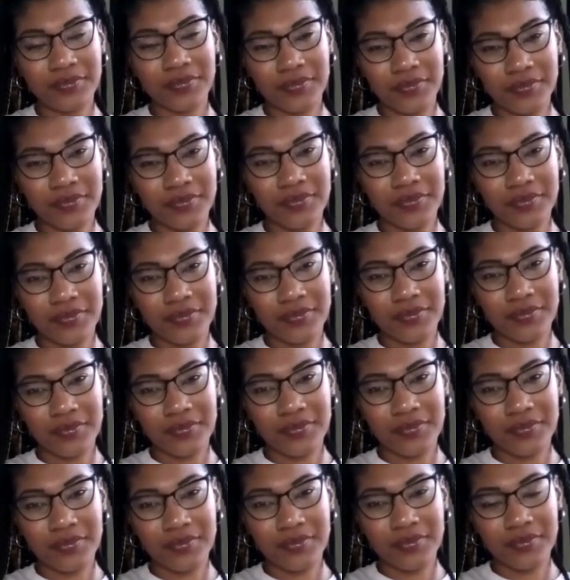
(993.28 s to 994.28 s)

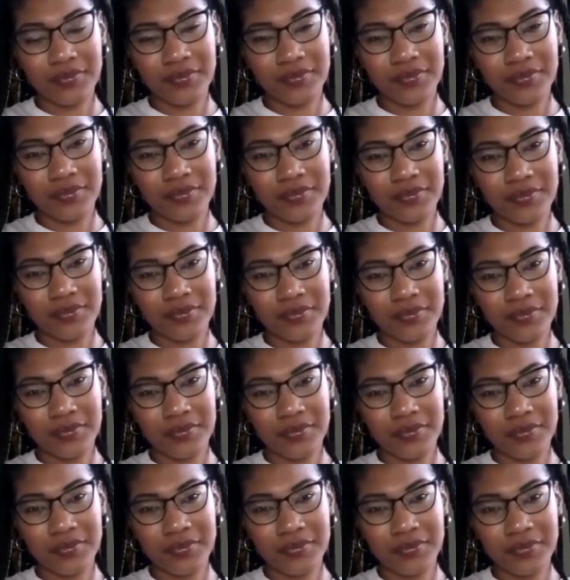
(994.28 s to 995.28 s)

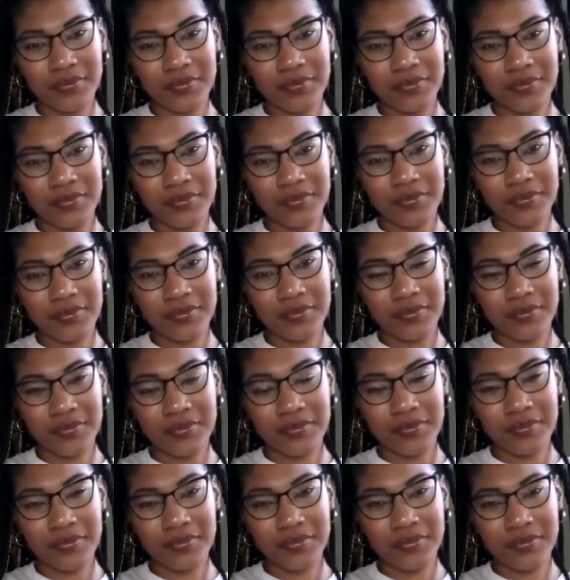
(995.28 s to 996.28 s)

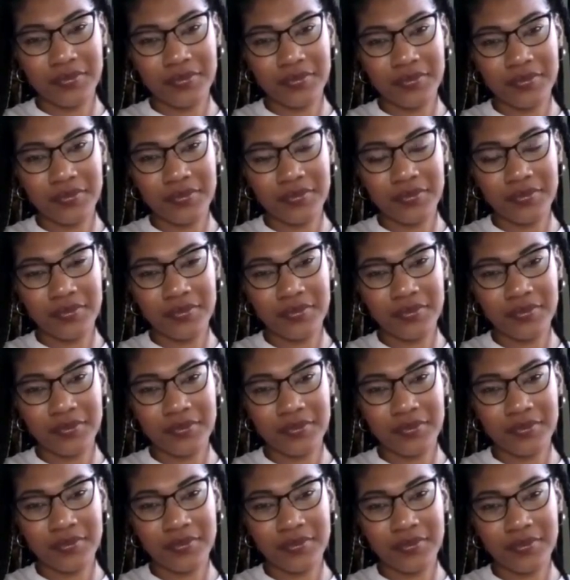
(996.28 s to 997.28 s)

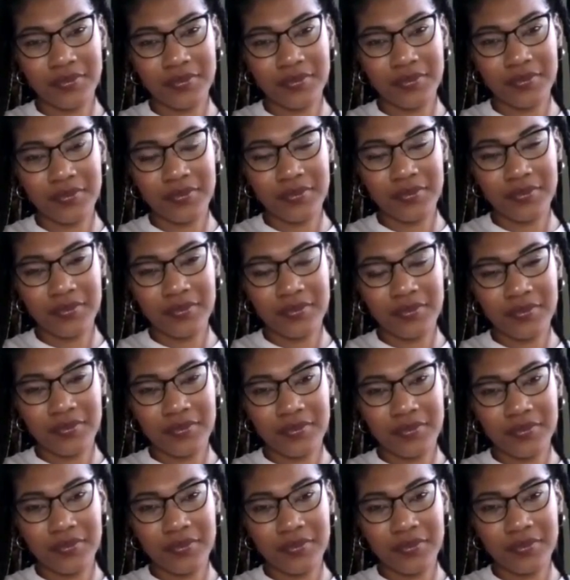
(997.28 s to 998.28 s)

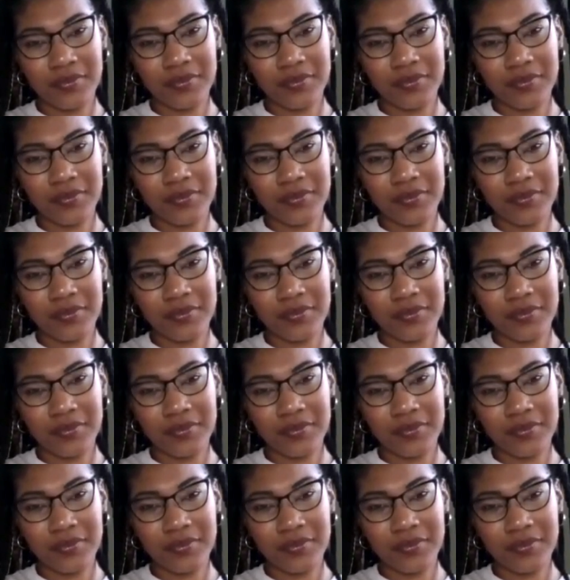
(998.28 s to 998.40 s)
The person shown says nothing.